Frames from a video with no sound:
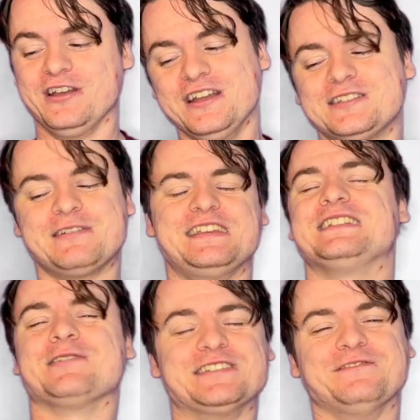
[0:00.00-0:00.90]

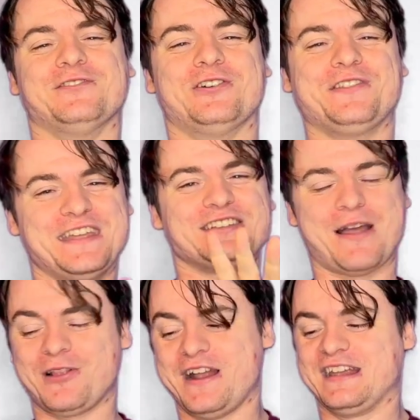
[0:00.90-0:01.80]
2024. The
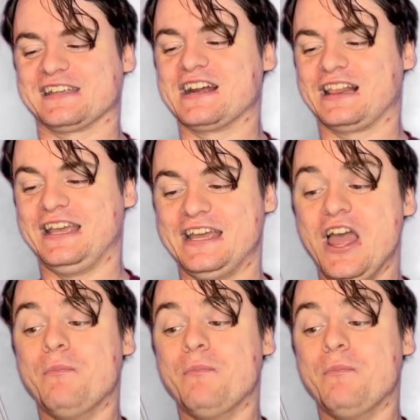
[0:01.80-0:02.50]
timeline is unclear,